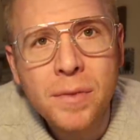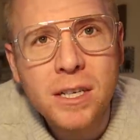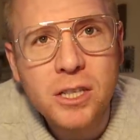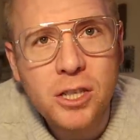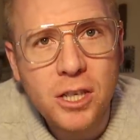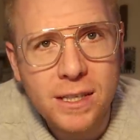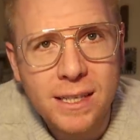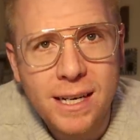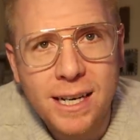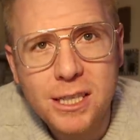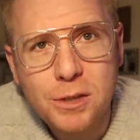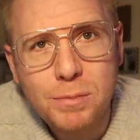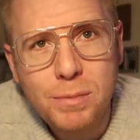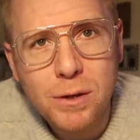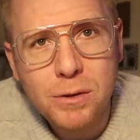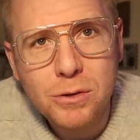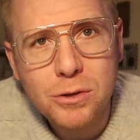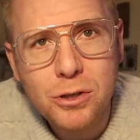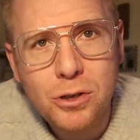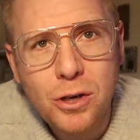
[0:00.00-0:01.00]
She has an
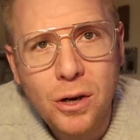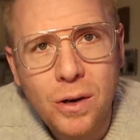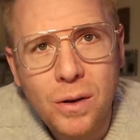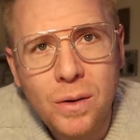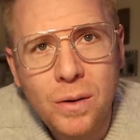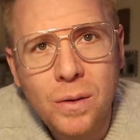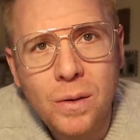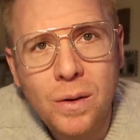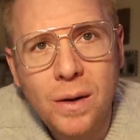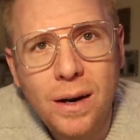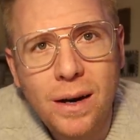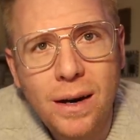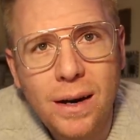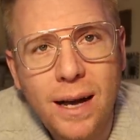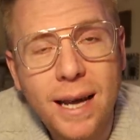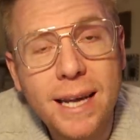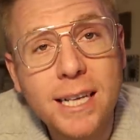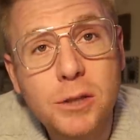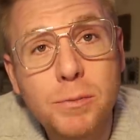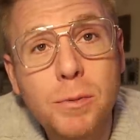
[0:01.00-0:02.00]
HBO show
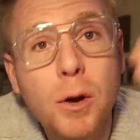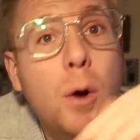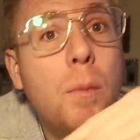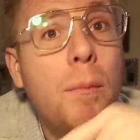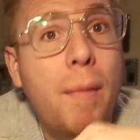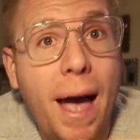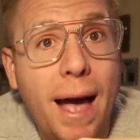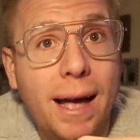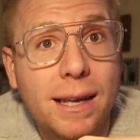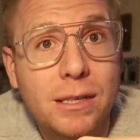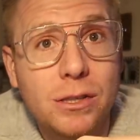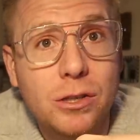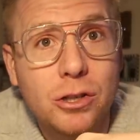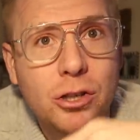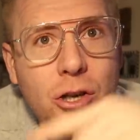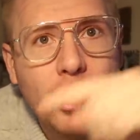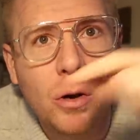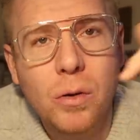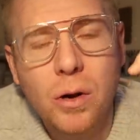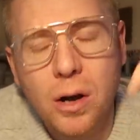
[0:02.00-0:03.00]
HBO Max
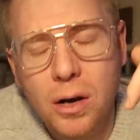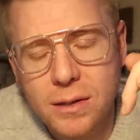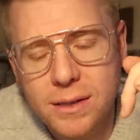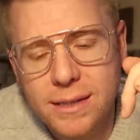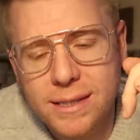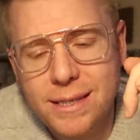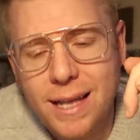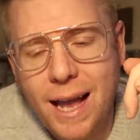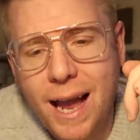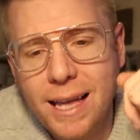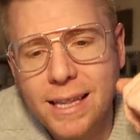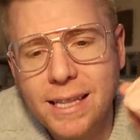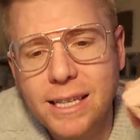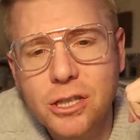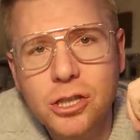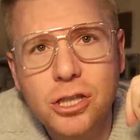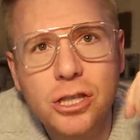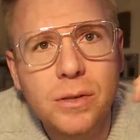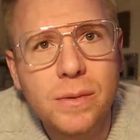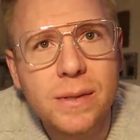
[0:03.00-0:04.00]
show called
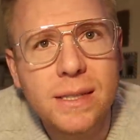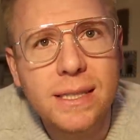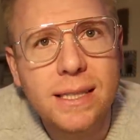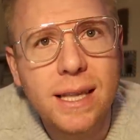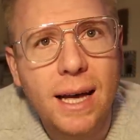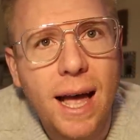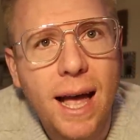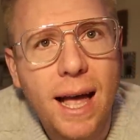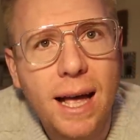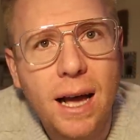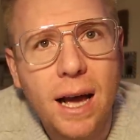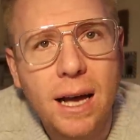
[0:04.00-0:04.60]
Stylish. She was the